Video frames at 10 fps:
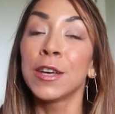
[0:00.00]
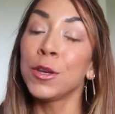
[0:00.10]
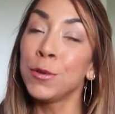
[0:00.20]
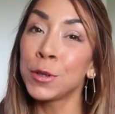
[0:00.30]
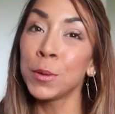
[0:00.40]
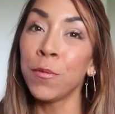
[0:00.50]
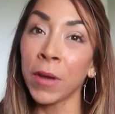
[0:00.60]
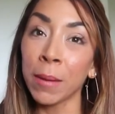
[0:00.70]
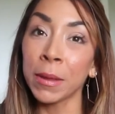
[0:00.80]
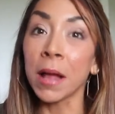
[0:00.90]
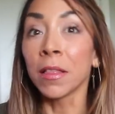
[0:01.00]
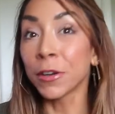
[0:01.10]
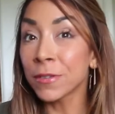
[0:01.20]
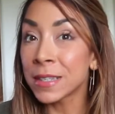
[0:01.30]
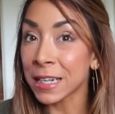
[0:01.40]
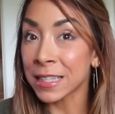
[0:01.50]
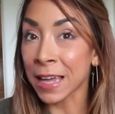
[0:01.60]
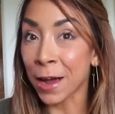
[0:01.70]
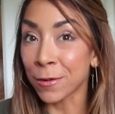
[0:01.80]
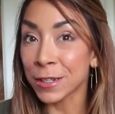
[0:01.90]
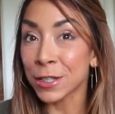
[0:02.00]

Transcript: YouTube family a little discount.